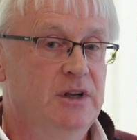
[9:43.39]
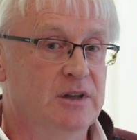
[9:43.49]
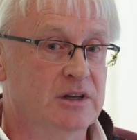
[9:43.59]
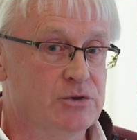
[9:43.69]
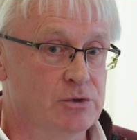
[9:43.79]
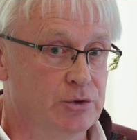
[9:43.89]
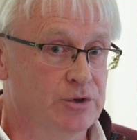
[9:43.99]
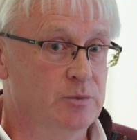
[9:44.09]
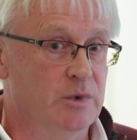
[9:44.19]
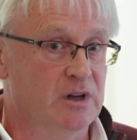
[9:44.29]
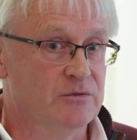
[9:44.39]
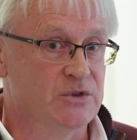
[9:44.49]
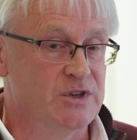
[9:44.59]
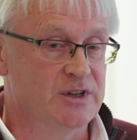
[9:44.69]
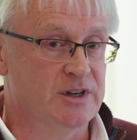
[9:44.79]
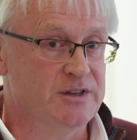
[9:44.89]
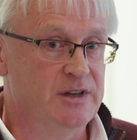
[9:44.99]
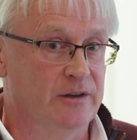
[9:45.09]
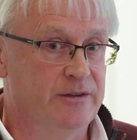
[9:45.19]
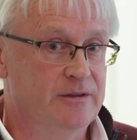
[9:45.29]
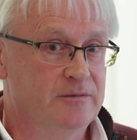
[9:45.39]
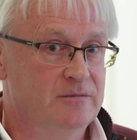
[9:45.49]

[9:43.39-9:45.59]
that can do good and well for society's health.